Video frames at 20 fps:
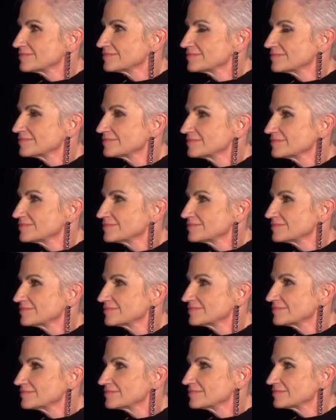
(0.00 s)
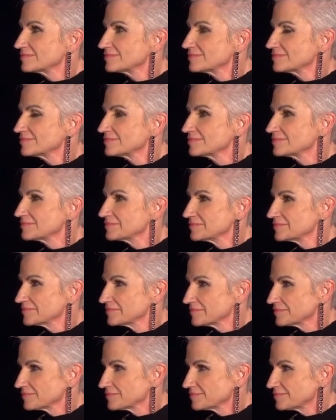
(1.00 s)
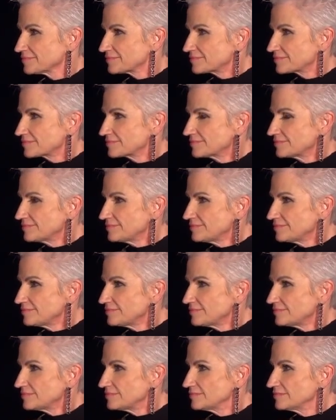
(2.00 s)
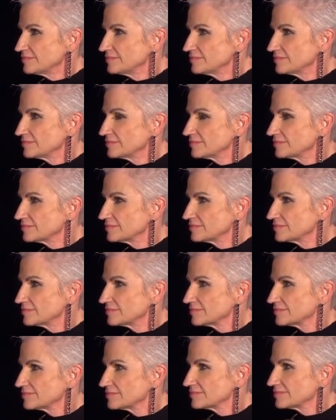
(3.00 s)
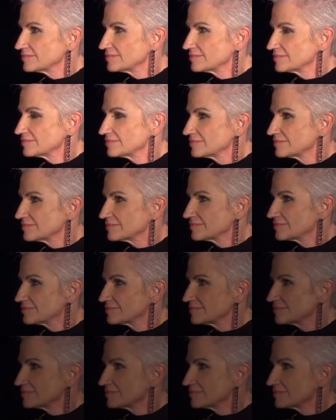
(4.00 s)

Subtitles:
(silent)